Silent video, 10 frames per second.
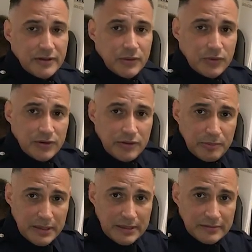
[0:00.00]
they were in the
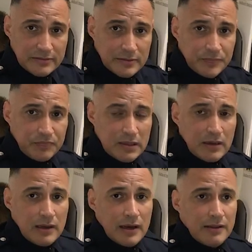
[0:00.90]
past,
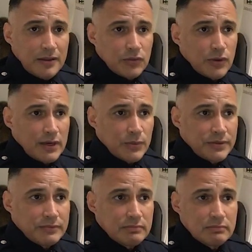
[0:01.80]
and that's why I would